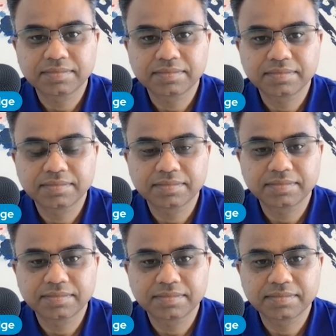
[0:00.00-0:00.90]

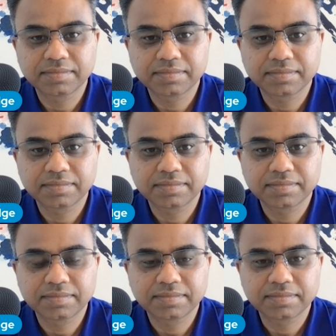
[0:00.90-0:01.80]

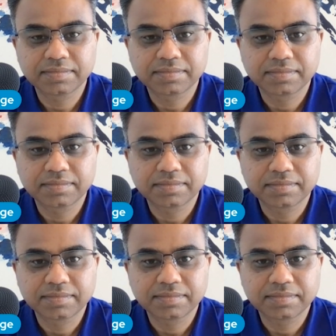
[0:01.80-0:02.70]

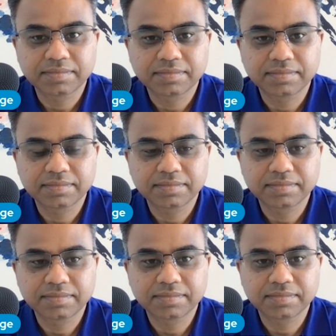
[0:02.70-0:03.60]

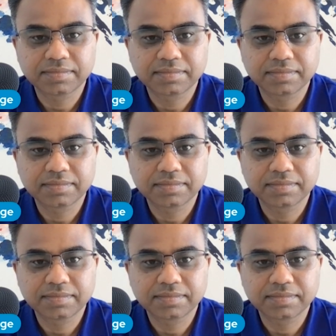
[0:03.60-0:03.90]
(silent)